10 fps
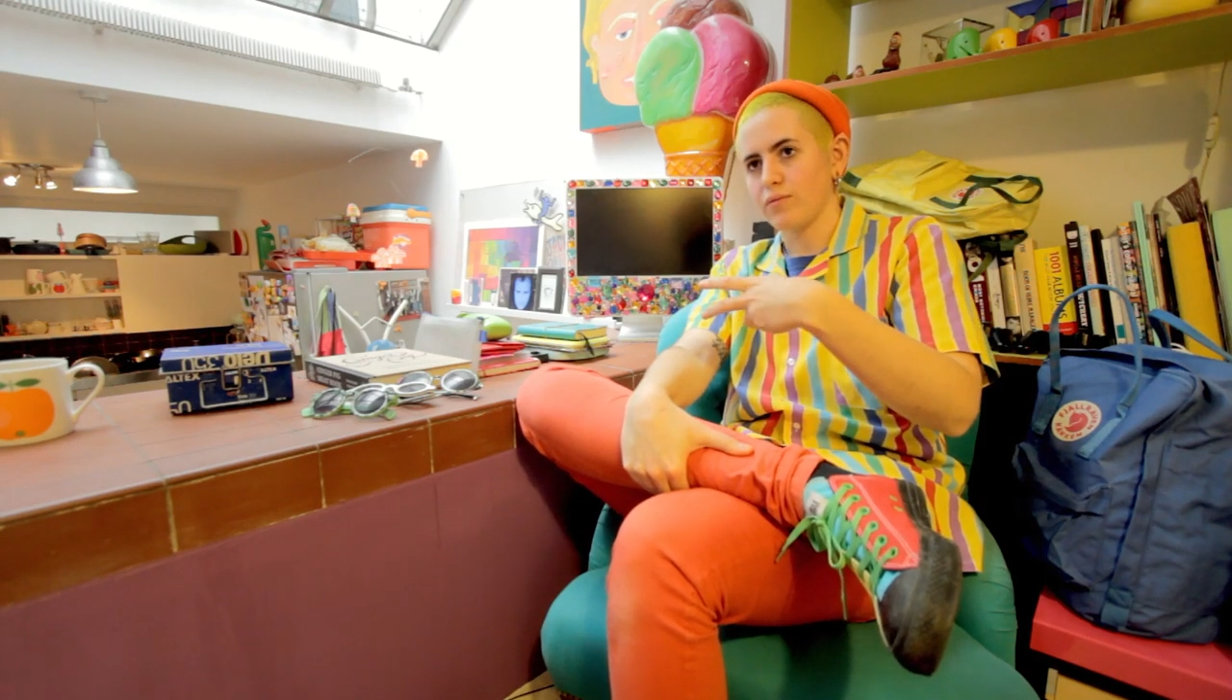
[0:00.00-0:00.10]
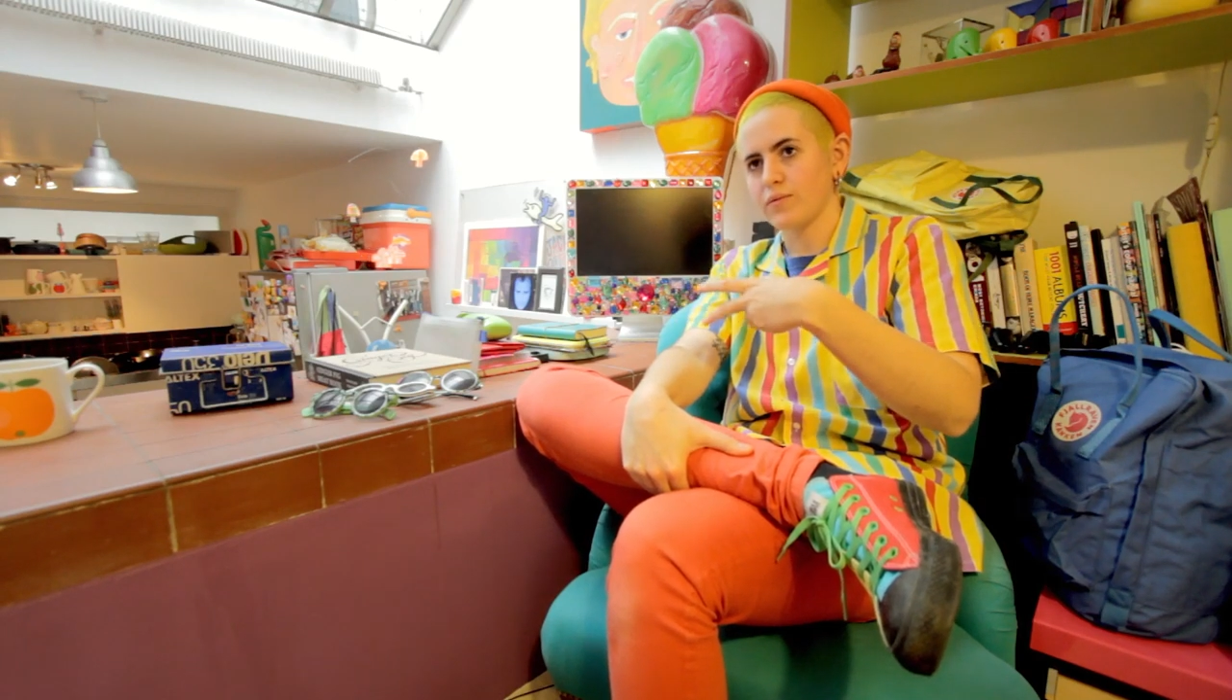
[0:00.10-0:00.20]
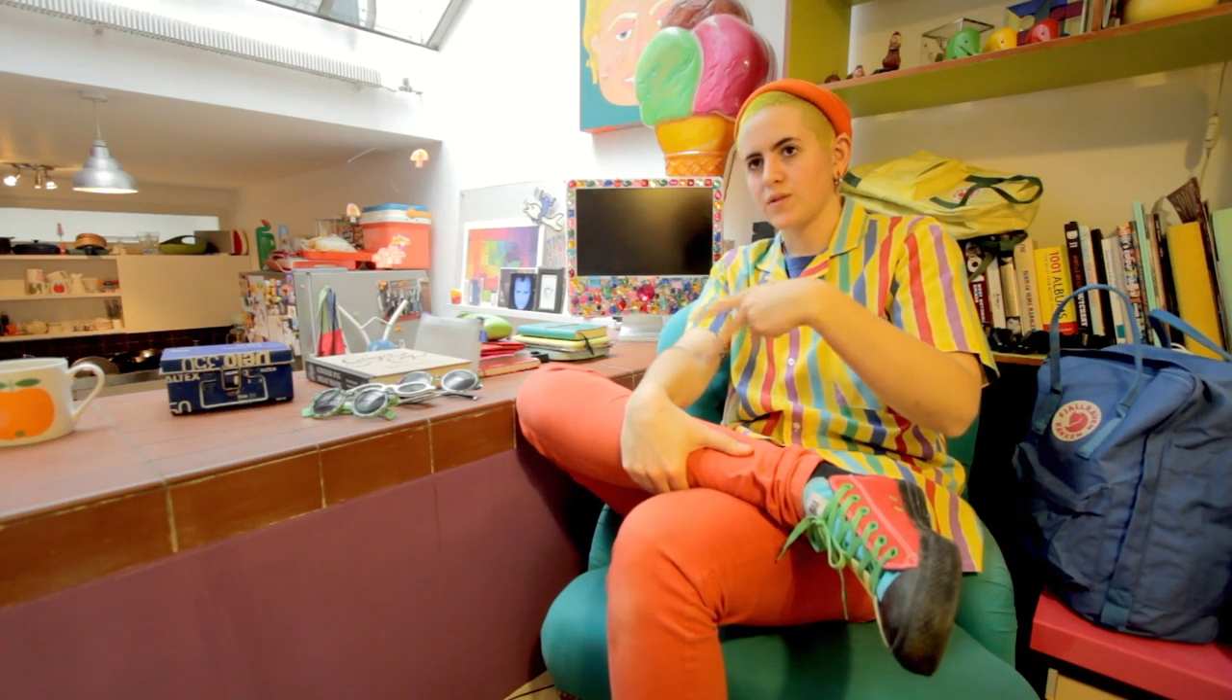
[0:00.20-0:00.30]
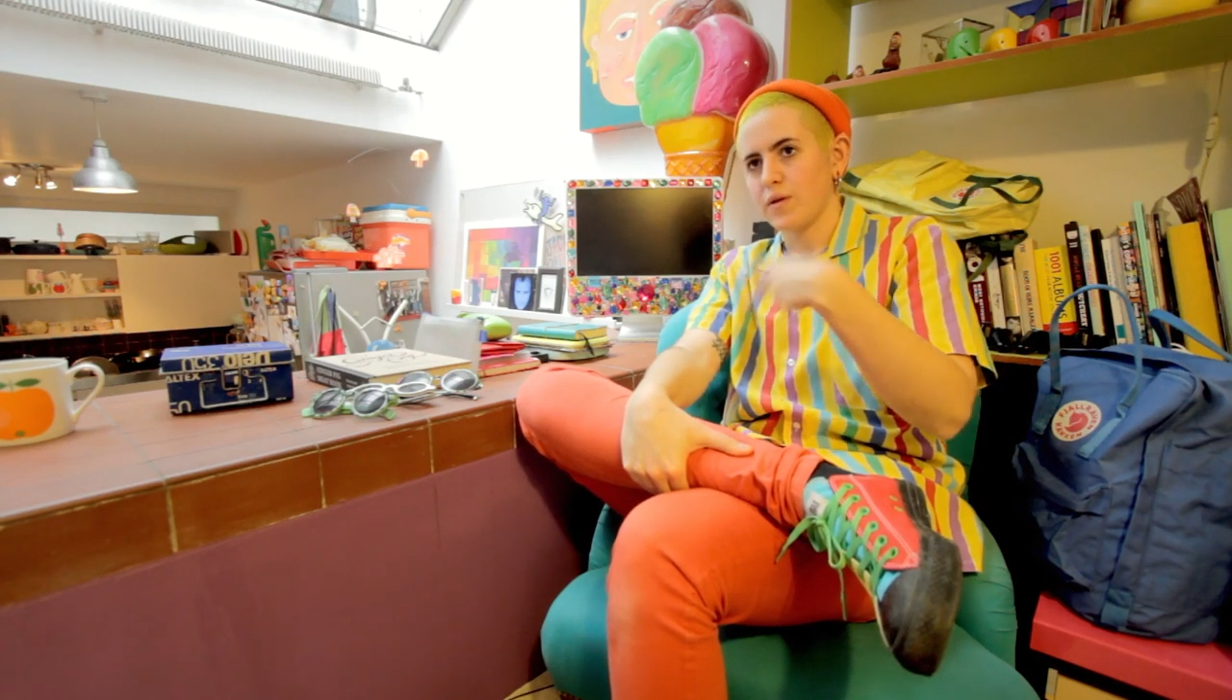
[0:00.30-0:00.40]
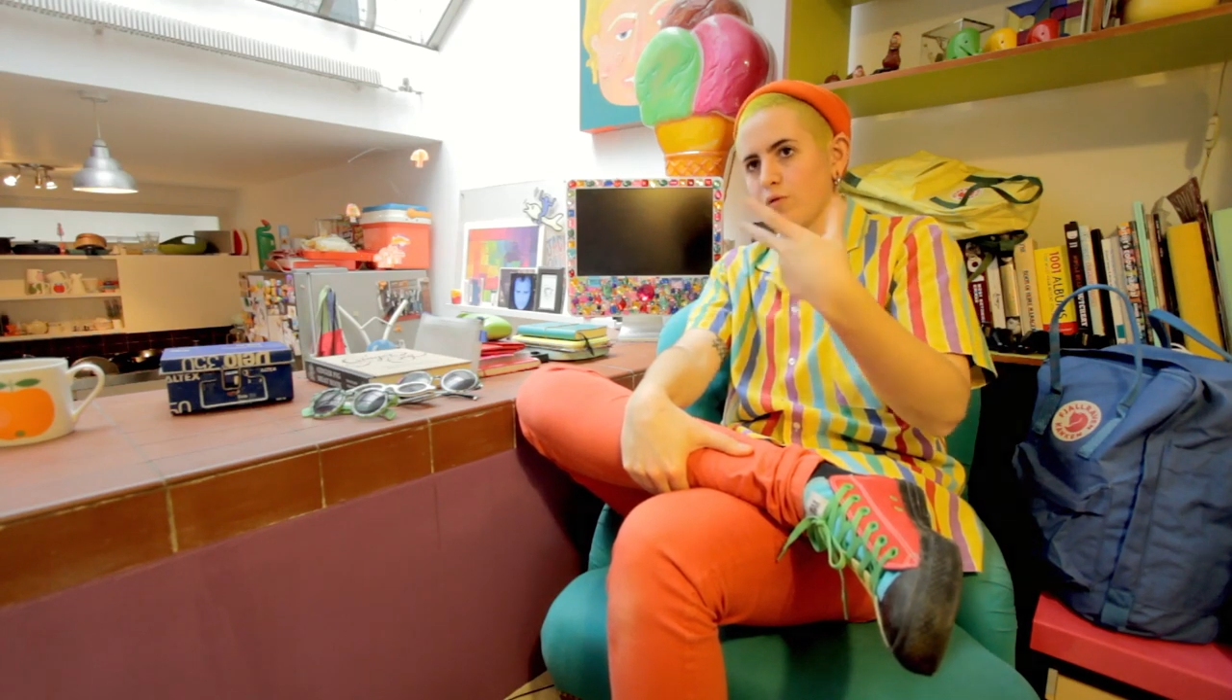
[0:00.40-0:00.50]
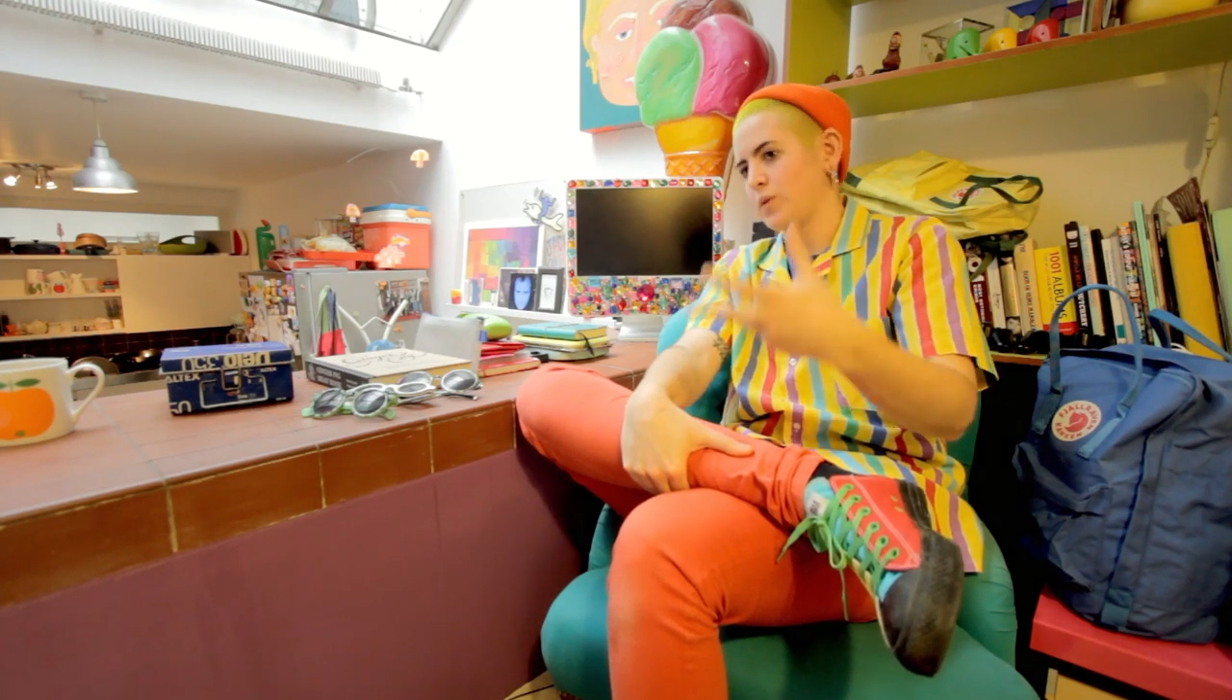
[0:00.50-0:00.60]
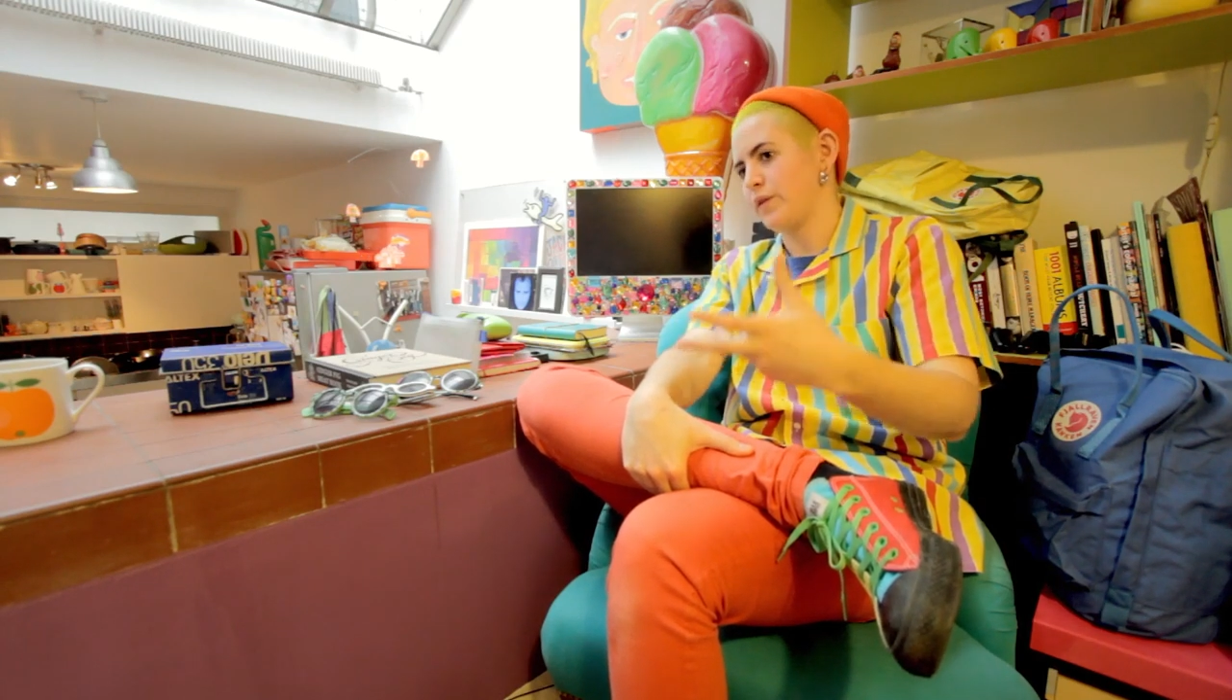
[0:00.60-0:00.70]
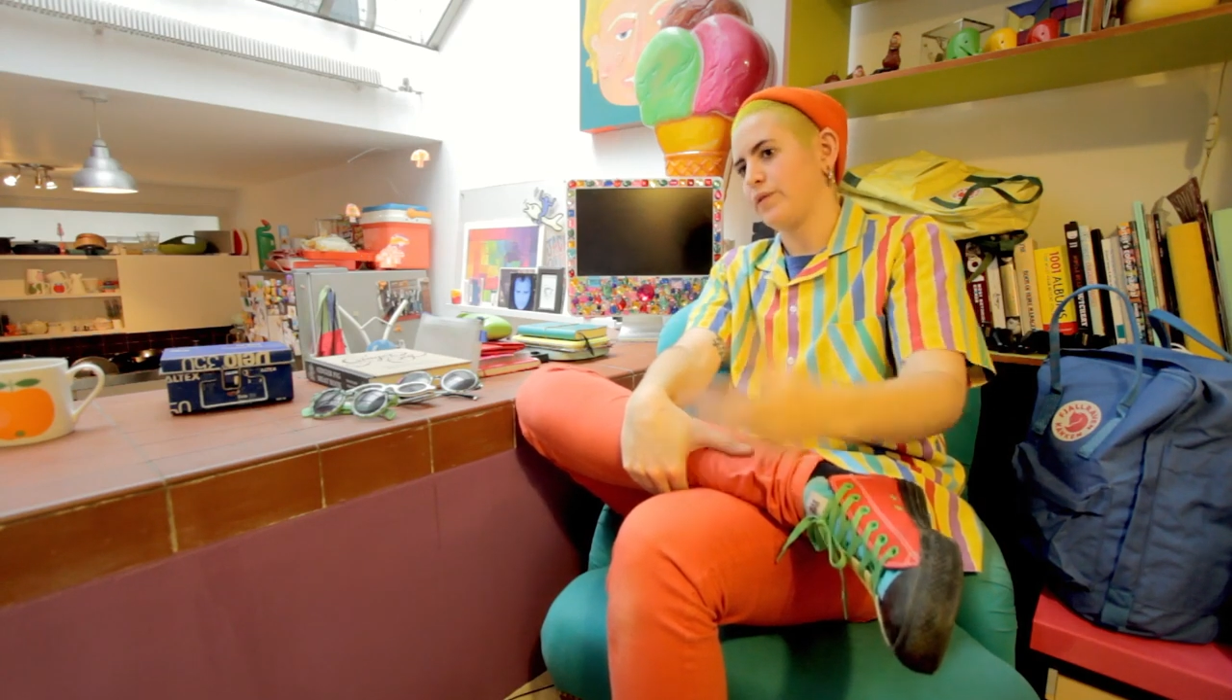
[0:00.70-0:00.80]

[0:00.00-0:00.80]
so everybody